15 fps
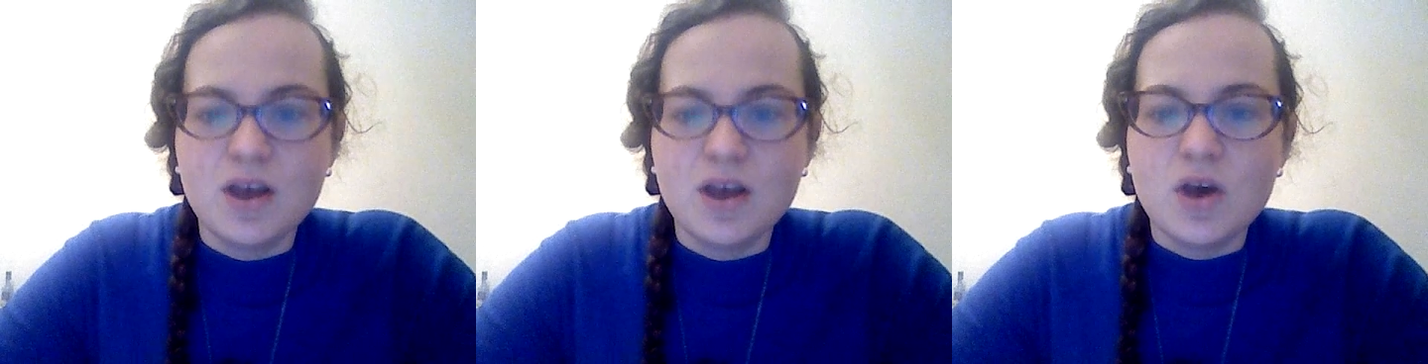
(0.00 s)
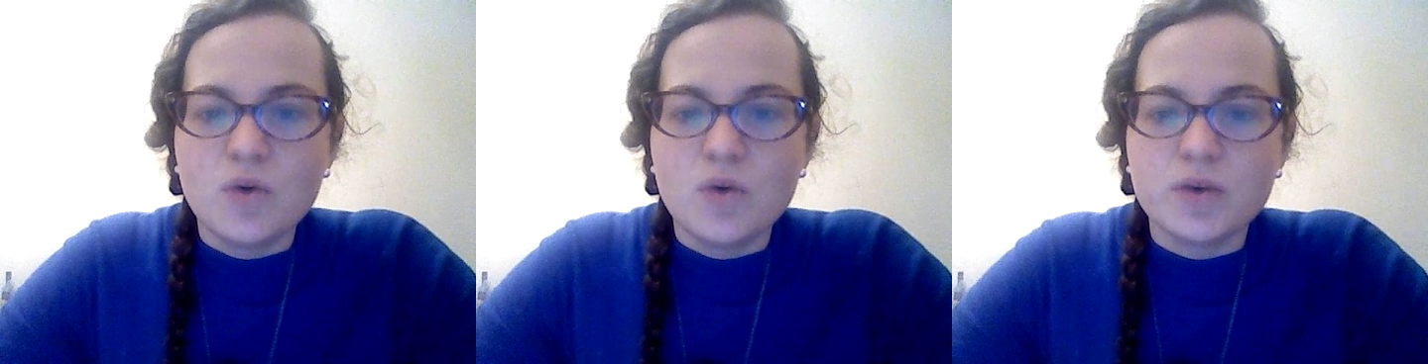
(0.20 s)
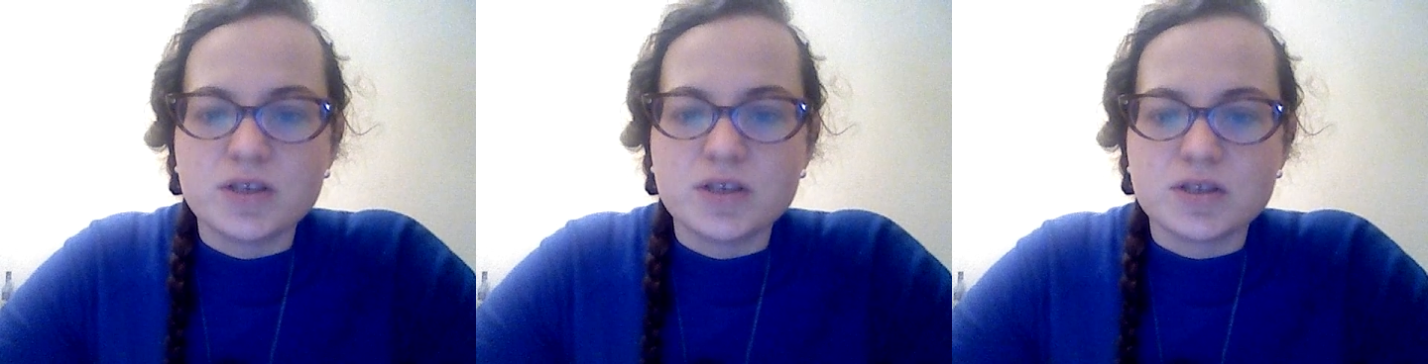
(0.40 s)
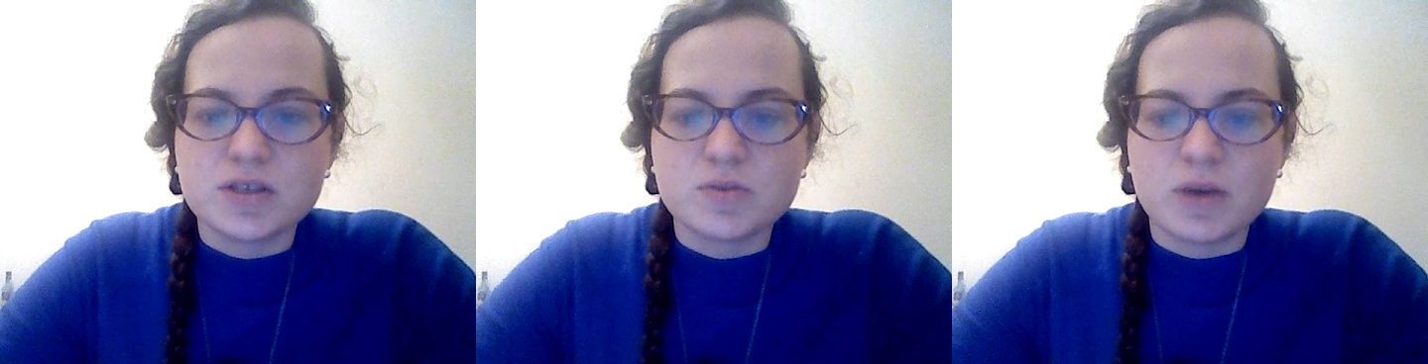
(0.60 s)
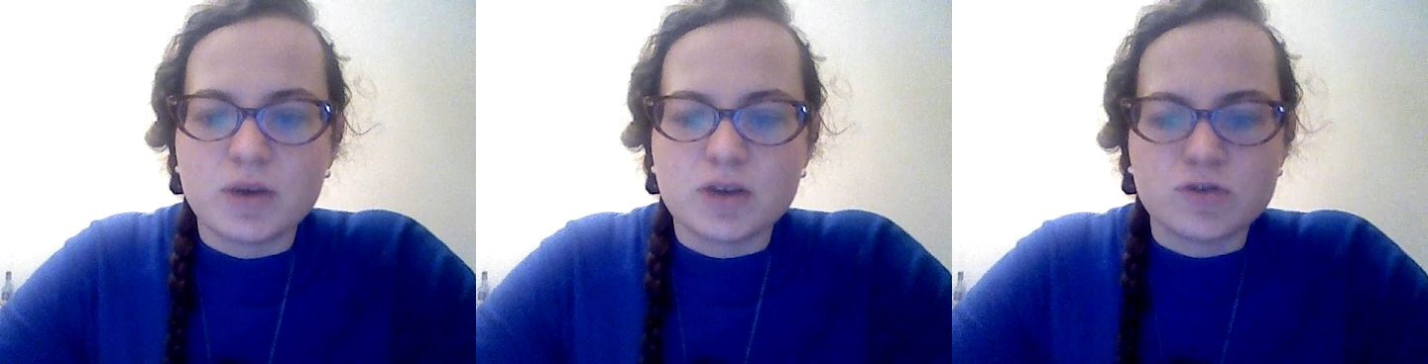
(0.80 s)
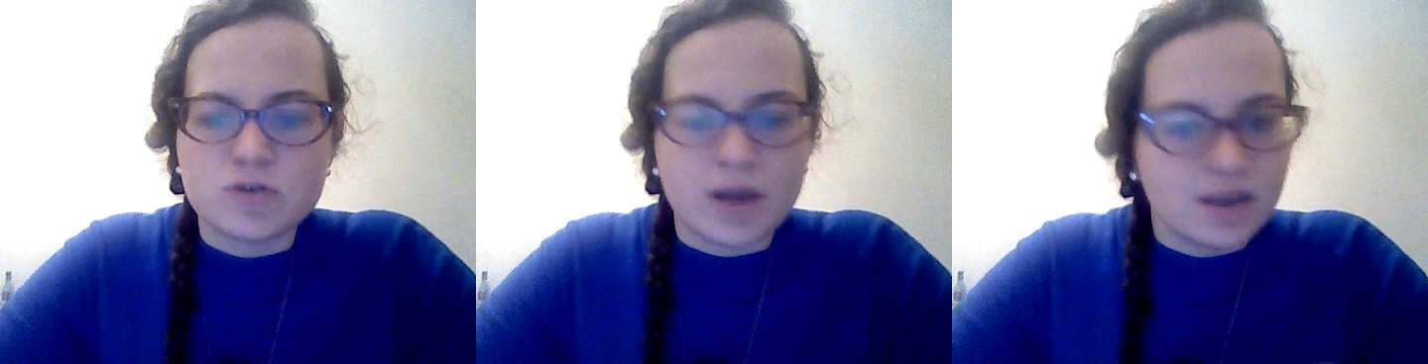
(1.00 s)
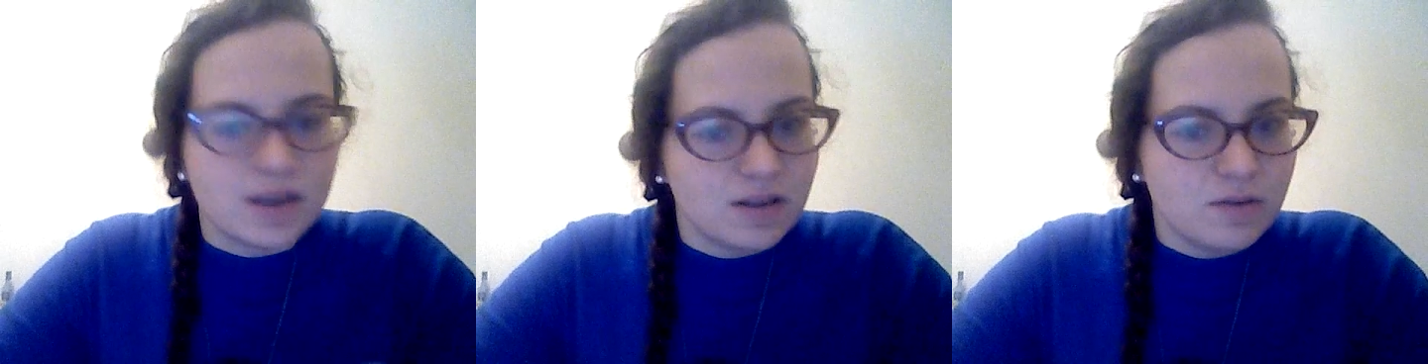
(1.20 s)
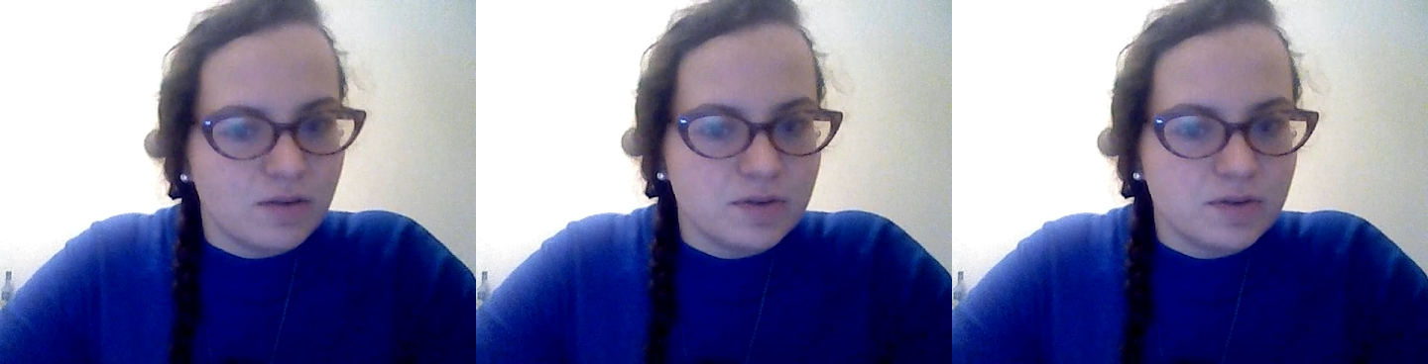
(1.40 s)
which is where Dracula
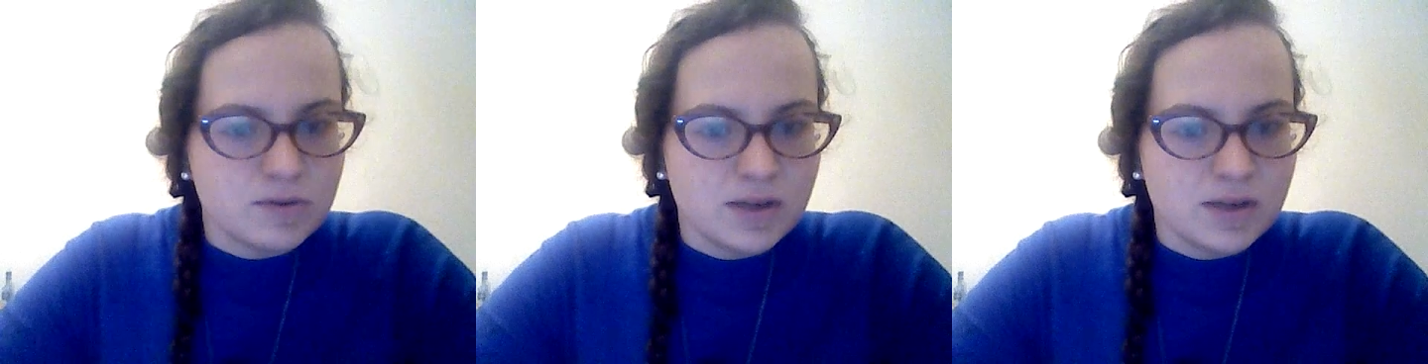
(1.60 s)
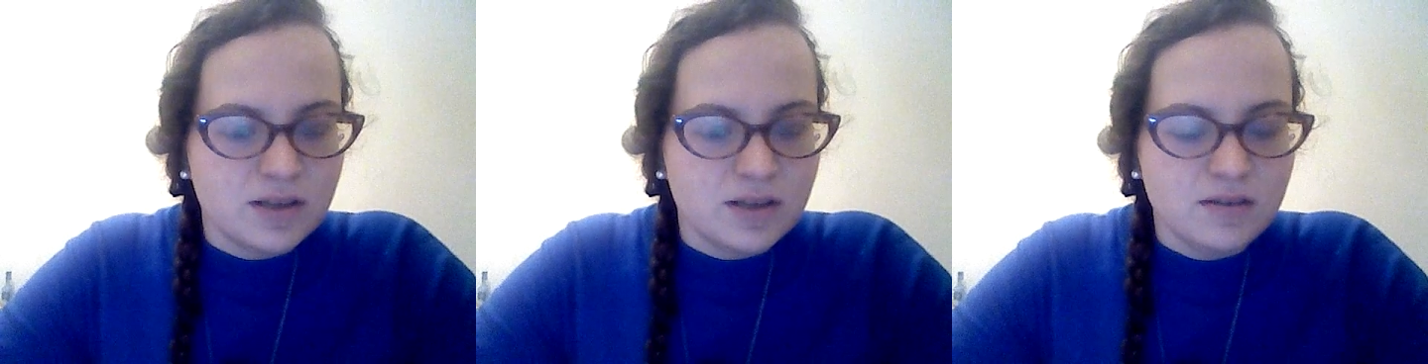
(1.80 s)
was written.